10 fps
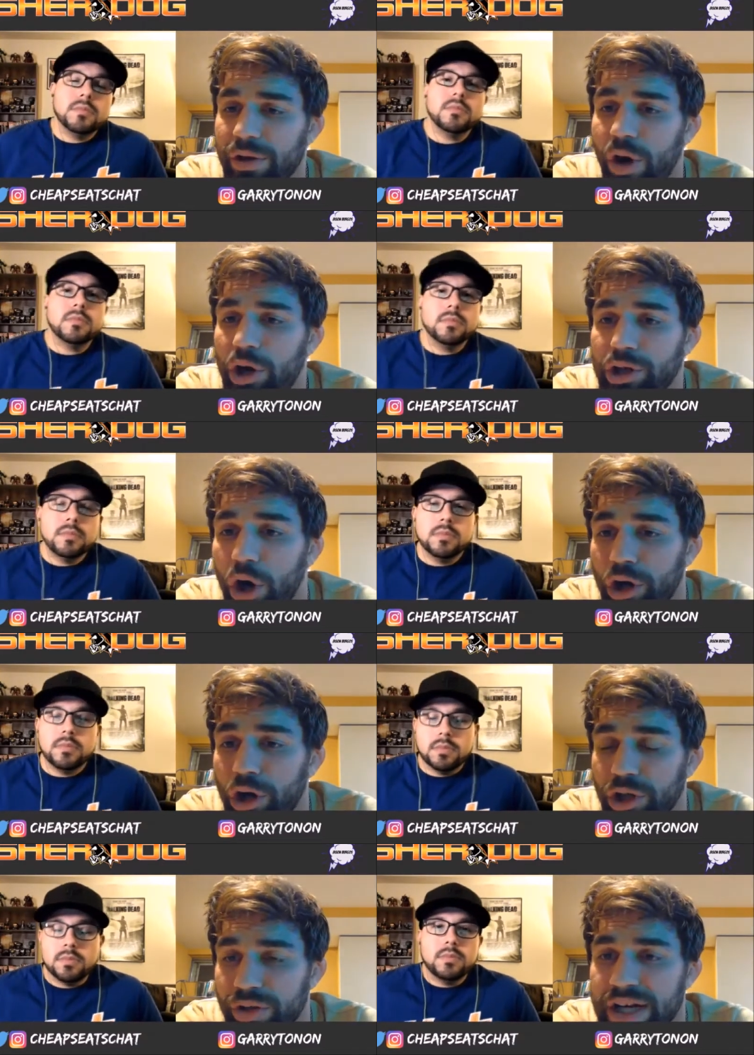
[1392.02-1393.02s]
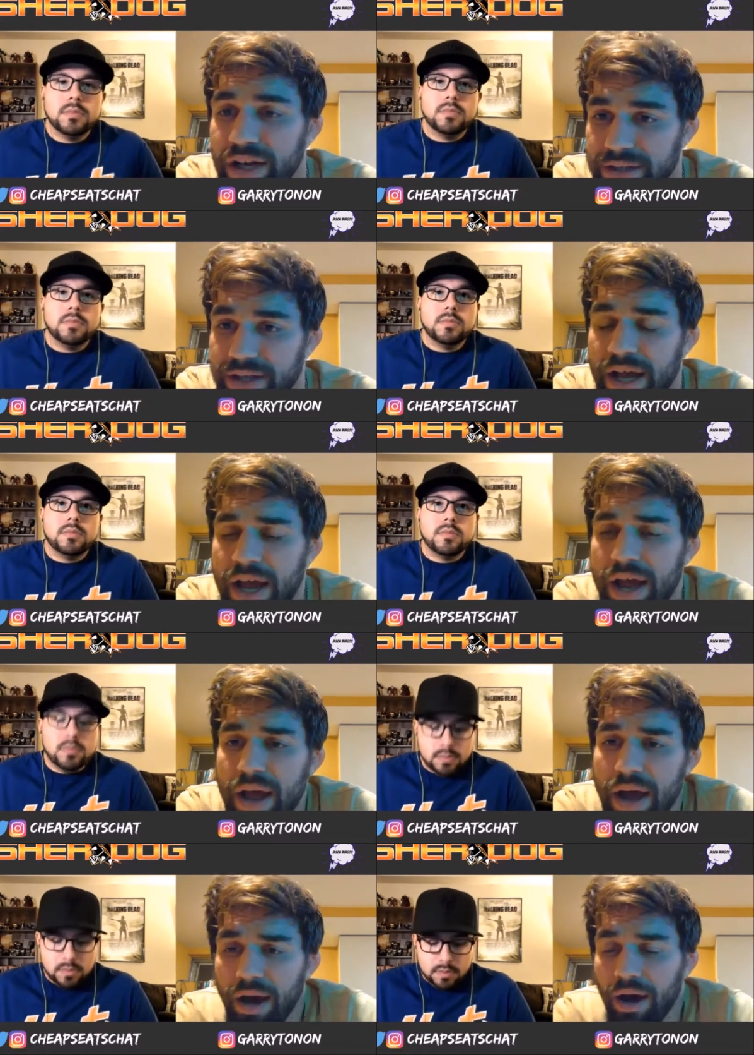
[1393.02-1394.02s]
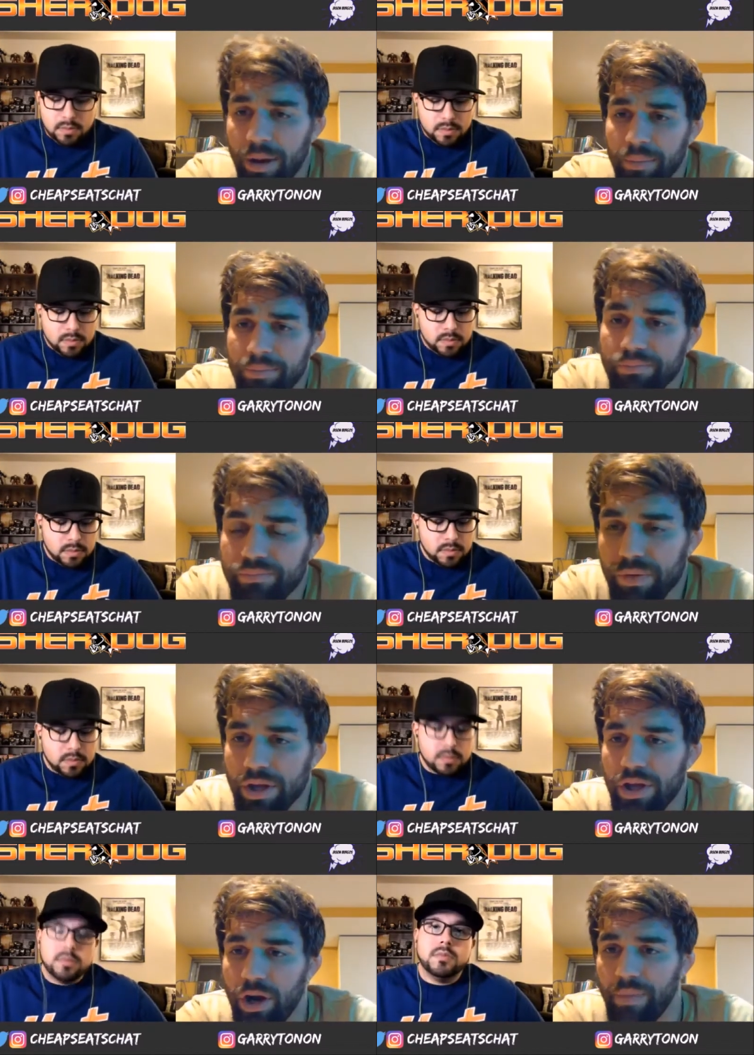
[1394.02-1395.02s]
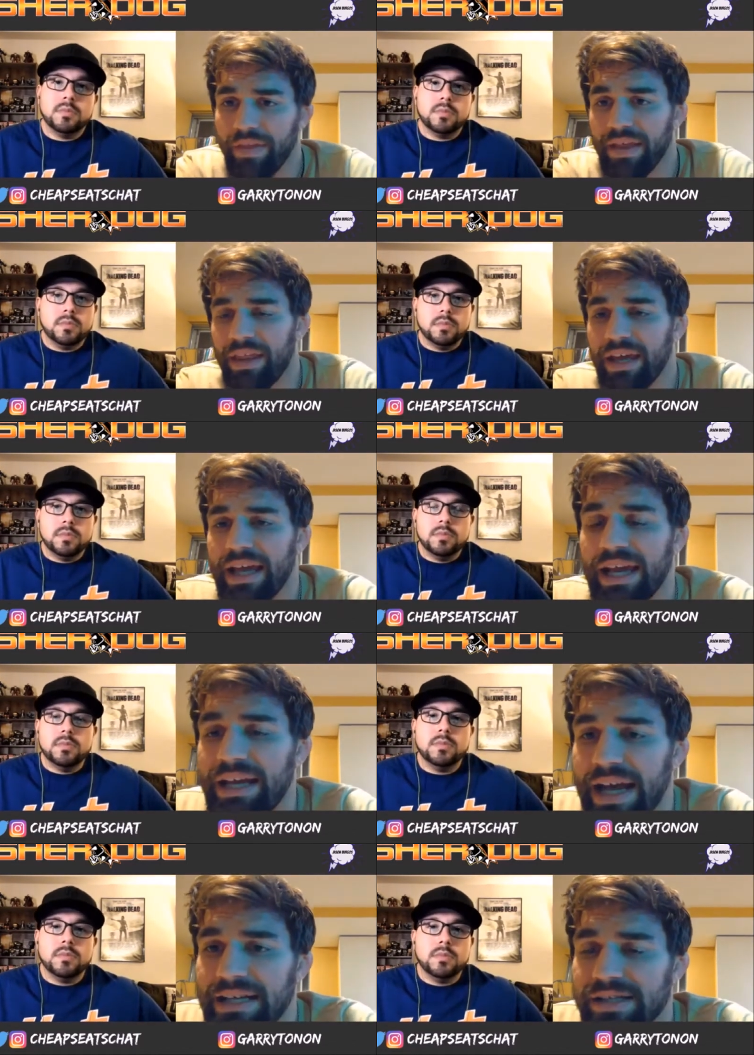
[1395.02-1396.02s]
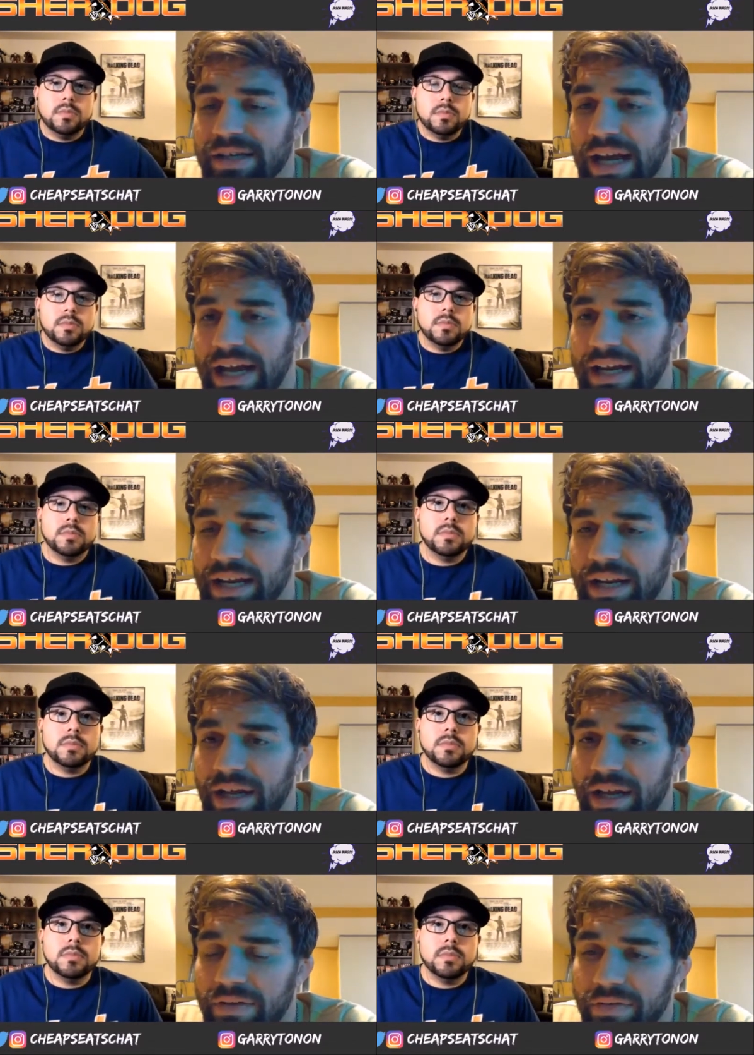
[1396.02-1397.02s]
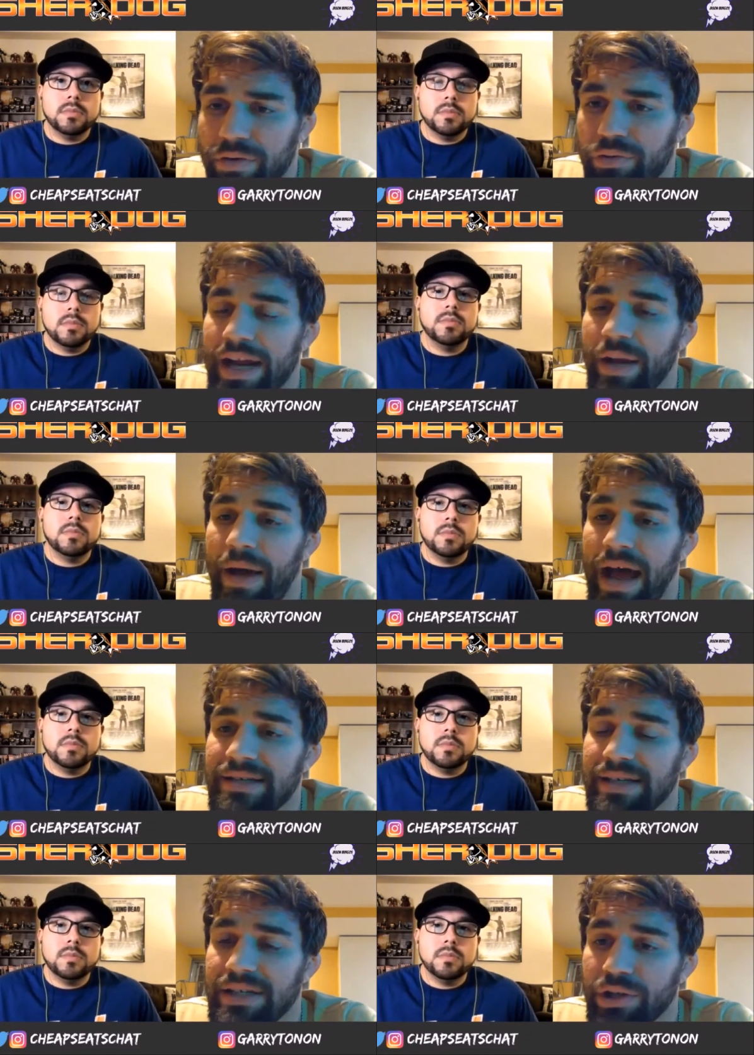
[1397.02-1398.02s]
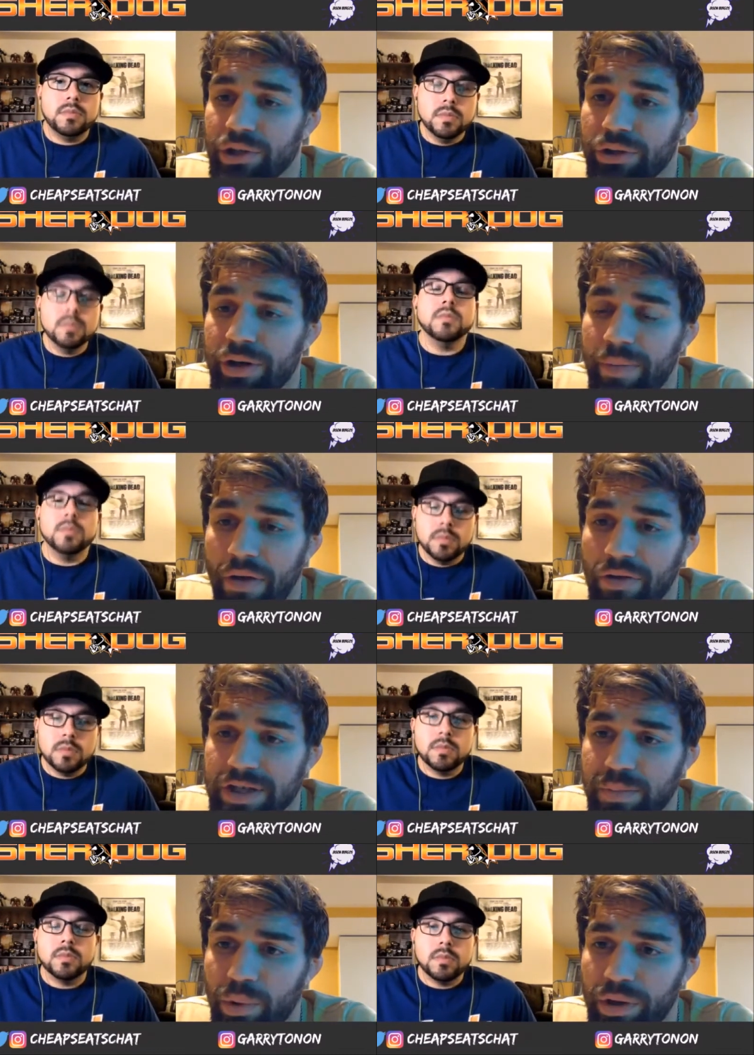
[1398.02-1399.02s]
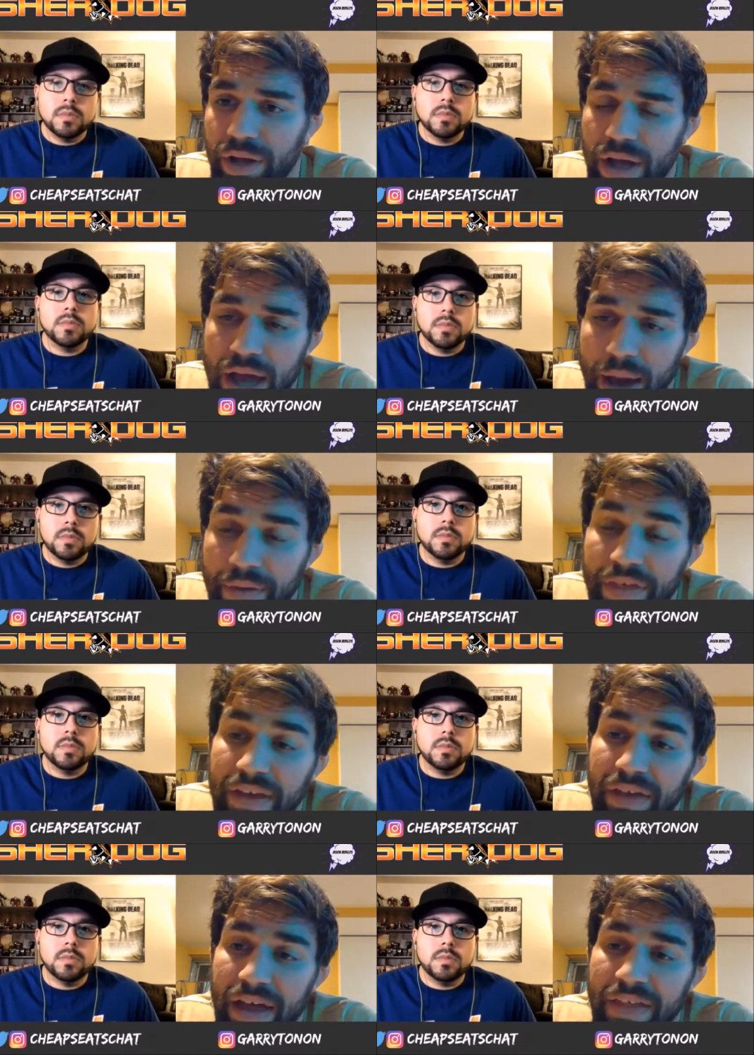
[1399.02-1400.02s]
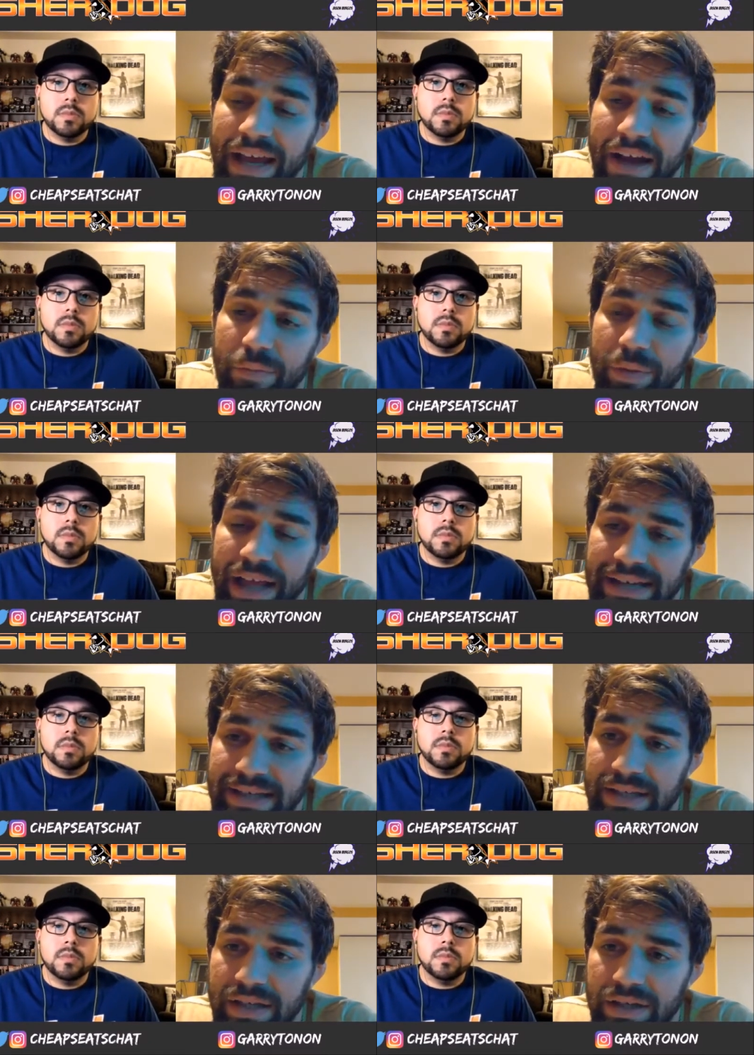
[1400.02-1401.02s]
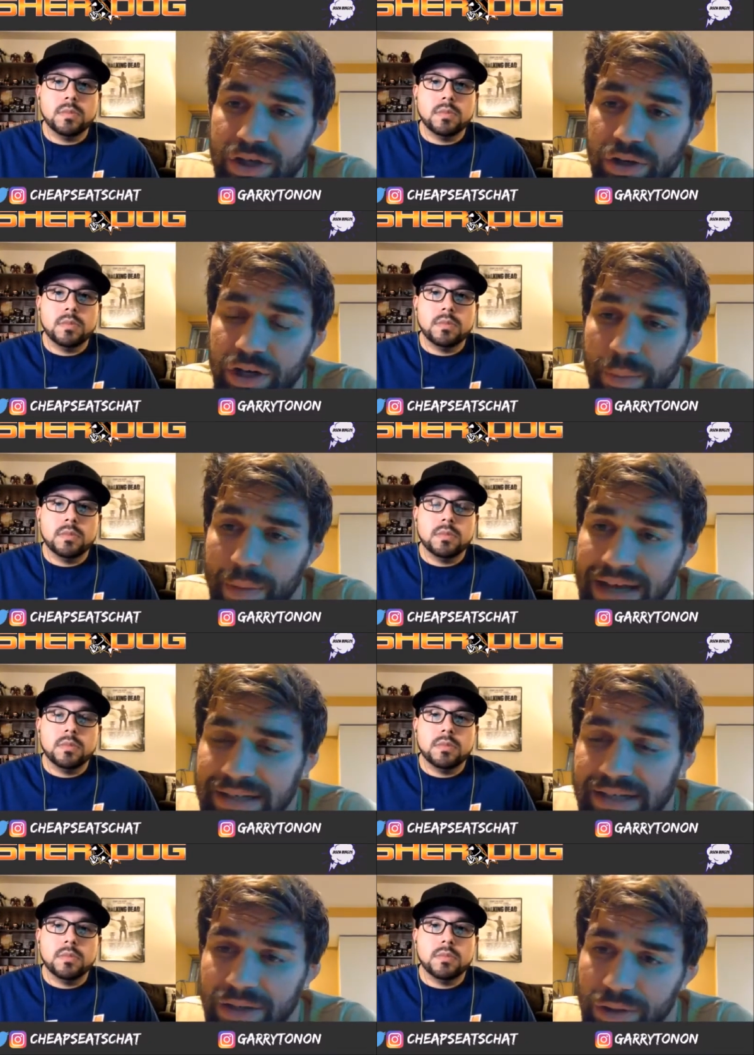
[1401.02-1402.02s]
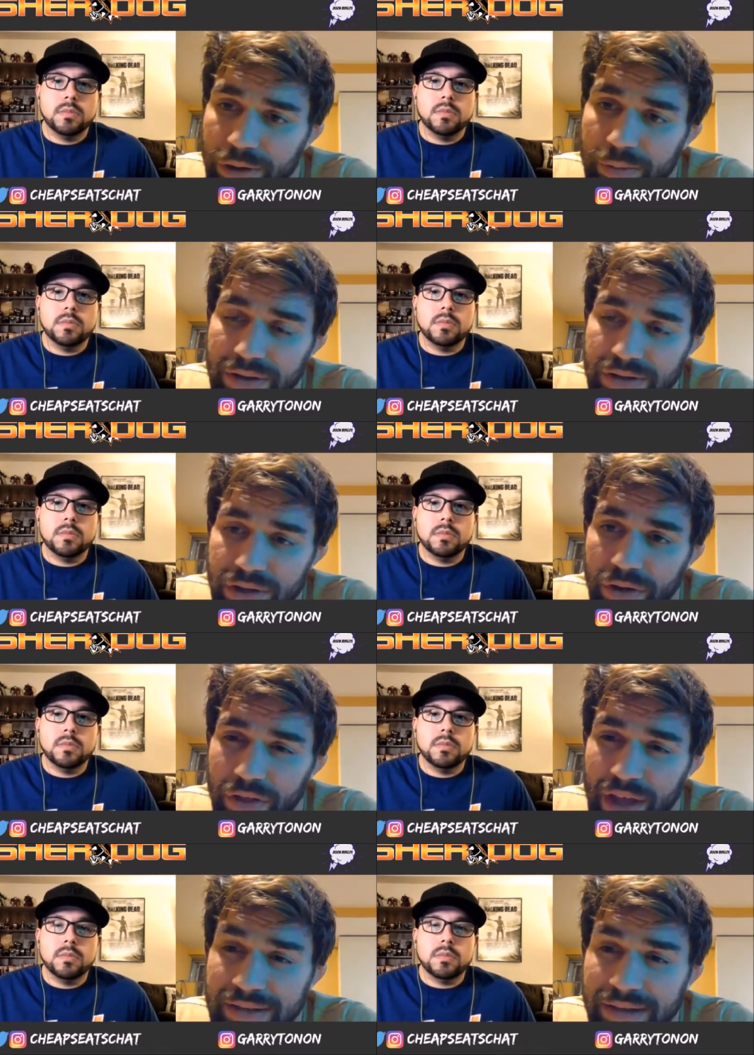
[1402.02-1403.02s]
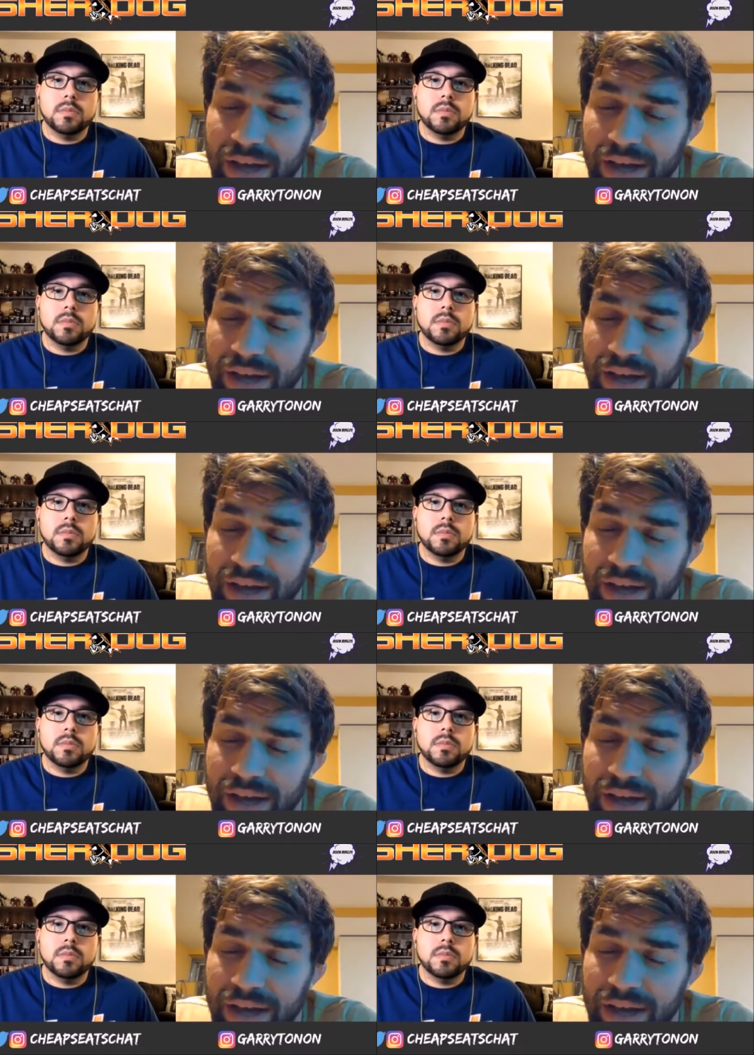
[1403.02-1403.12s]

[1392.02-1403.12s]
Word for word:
Speaker 1: hard to argue that he doesn't. You know, I mean, the kid has had a great capacity to learn about the sport. I mean, I think everybody has a certain capacities to learn about certain things.